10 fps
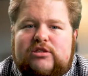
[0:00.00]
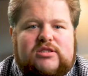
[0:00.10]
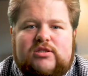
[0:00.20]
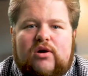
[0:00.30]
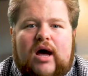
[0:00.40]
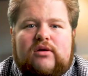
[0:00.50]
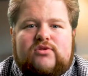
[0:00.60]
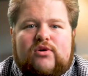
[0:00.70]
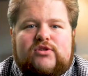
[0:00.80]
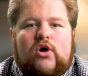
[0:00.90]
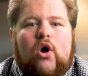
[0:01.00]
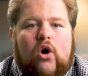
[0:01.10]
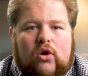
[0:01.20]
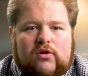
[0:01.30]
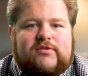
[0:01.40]
Just don't outsource
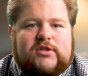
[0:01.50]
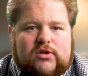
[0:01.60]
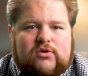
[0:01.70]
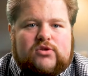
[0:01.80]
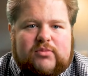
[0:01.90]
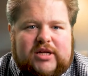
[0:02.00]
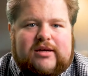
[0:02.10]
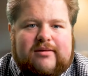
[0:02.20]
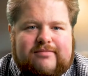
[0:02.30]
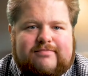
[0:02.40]
all of your social media.